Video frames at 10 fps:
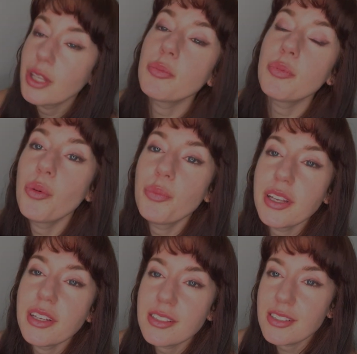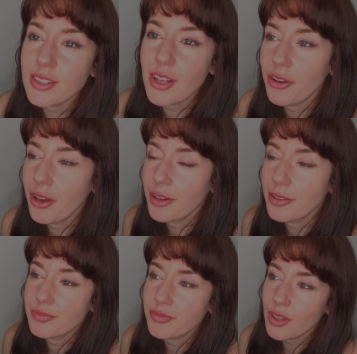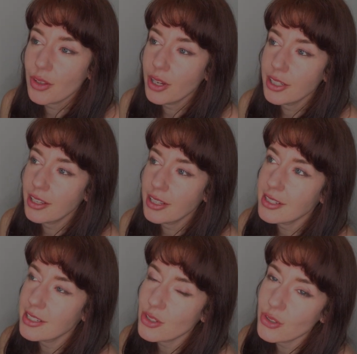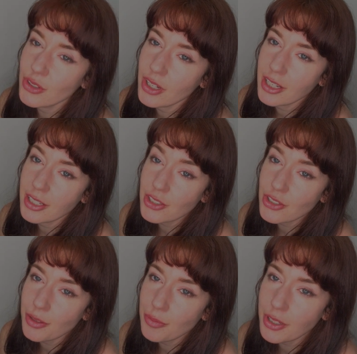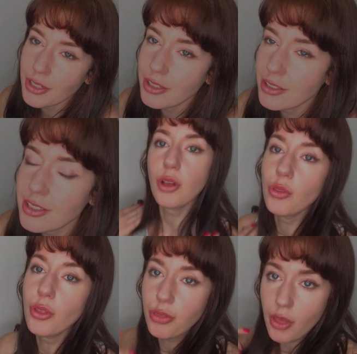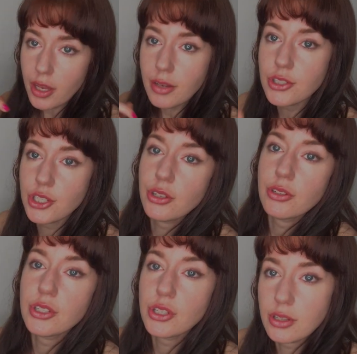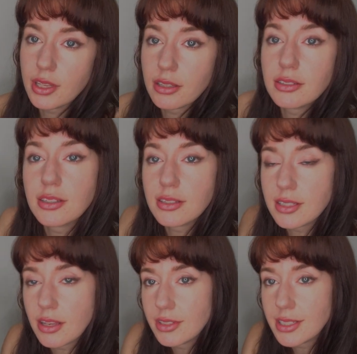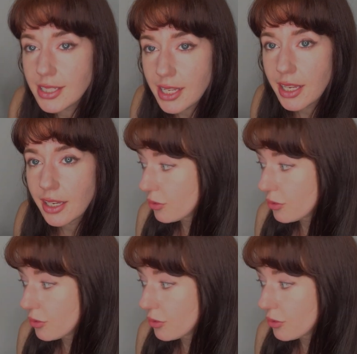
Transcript: the poppies. So quite a nice little tribute. On the 3rd of June 2017,